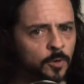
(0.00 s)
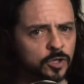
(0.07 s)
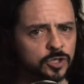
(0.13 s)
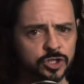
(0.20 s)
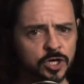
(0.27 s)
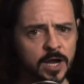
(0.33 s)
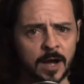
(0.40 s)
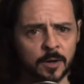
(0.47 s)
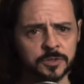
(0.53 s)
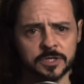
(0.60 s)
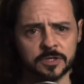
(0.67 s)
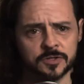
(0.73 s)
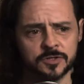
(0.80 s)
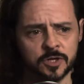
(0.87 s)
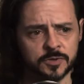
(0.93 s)
not
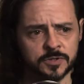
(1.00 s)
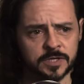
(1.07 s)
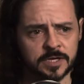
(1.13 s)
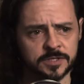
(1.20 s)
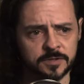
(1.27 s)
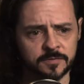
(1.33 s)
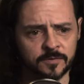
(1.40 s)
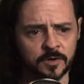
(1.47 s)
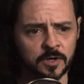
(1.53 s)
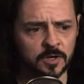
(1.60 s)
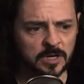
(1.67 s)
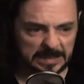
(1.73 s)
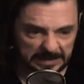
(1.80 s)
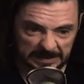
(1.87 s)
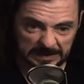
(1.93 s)
shouting. There's no sense of
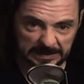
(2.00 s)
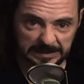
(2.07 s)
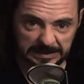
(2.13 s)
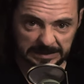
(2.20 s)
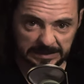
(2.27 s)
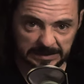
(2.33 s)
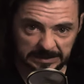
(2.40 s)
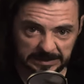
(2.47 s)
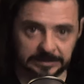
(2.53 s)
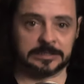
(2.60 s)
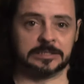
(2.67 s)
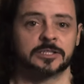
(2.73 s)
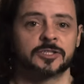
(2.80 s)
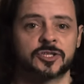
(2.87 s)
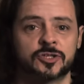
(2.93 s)

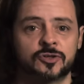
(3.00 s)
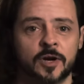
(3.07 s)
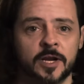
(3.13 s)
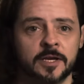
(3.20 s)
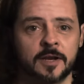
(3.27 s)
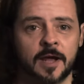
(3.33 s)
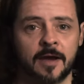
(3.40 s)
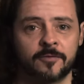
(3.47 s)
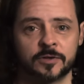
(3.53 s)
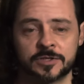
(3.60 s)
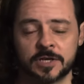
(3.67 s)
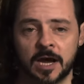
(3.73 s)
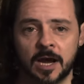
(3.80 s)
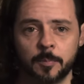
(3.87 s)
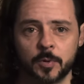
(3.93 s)
strain having
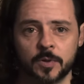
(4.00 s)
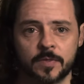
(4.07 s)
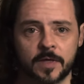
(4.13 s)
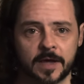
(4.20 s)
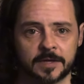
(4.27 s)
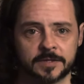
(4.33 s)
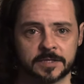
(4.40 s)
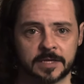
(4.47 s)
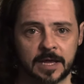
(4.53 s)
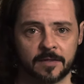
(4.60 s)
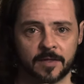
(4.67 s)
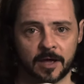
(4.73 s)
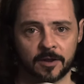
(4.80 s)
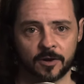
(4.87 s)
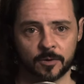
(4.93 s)
to happen there to
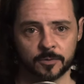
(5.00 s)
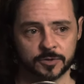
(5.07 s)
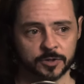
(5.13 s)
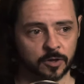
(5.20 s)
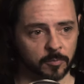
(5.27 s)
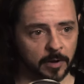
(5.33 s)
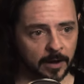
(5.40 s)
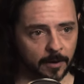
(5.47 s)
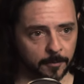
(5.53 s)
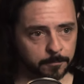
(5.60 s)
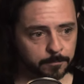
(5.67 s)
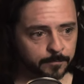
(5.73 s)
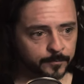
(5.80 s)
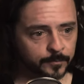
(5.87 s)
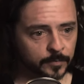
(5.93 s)
get that note to come
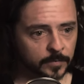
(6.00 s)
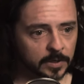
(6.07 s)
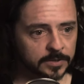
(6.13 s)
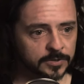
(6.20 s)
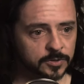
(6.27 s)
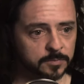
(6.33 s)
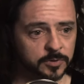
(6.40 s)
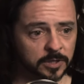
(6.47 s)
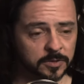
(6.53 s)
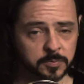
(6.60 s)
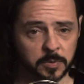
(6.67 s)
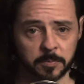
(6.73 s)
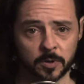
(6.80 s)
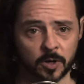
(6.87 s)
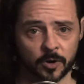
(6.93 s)
out. And sometimes
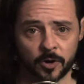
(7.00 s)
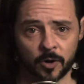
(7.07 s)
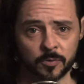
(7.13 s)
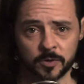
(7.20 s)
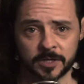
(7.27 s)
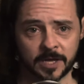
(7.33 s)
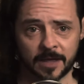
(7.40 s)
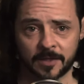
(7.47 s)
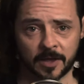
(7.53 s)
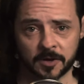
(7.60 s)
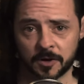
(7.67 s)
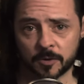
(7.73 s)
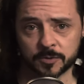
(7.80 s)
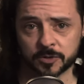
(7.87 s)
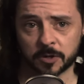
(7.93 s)
people can only get
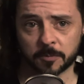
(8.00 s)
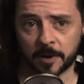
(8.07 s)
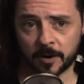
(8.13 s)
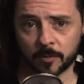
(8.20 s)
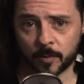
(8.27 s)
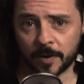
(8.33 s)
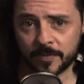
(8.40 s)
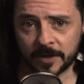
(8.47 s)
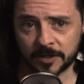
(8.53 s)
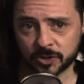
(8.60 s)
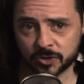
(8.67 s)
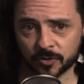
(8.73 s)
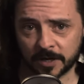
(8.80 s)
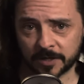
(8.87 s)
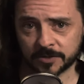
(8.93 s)
that note to come out when they
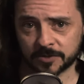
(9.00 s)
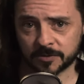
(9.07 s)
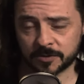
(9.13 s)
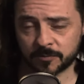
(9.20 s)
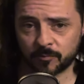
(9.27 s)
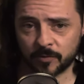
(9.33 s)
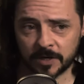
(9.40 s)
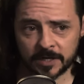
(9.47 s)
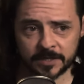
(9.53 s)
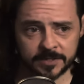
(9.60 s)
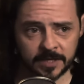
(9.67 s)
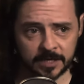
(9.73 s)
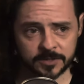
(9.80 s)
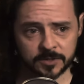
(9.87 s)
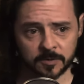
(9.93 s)
strain. So it really
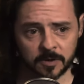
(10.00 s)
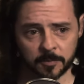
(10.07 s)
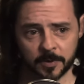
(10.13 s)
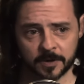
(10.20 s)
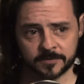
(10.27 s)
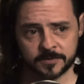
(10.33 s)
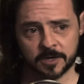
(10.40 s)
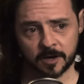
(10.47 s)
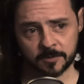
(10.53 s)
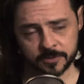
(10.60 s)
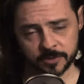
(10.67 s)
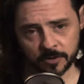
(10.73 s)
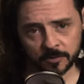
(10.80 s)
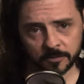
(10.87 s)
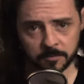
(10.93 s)
takes a bit of time
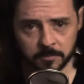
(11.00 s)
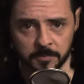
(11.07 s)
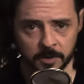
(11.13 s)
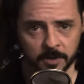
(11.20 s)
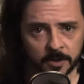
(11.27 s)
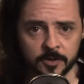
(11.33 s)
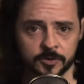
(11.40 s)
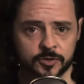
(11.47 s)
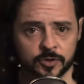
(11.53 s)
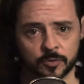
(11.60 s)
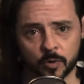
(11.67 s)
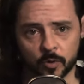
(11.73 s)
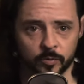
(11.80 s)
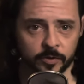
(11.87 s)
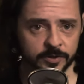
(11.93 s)
to
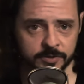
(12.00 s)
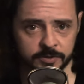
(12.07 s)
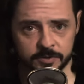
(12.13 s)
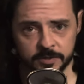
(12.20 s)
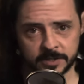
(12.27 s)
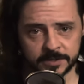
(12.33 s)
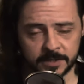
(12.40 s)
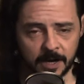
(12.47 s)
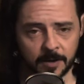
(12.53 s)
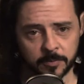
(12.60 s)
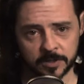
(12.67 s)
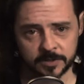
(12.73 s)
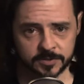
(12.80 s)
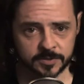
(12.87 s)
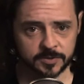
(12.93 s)
undo all these
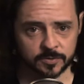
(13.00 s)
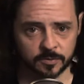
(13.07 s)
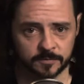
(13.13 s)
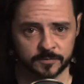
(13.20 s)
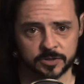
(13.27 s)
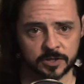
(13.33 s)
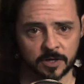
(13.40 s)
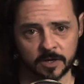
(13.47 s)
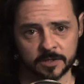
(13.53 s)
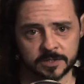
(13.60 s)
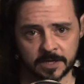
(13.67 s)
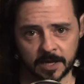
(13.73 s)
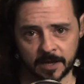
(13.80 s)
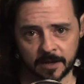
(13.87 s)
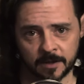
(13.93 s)
habits to sort of start
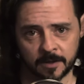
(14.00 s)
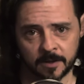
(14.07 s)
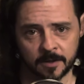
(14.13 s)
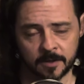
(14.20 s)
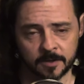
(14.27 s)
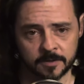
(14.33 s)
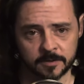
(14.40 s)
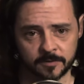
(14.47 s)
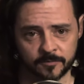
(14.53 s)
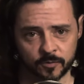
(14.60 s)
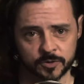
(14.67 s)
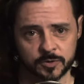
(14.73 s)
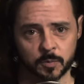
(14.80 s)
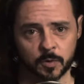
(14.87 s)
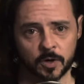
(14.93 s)
to get your
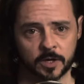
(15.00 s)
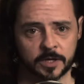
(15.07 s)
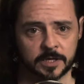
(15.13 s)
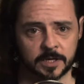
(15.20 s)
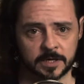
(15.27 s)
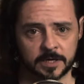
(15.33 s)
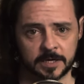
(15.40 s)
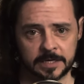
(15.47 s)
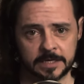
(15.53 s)
voice working in an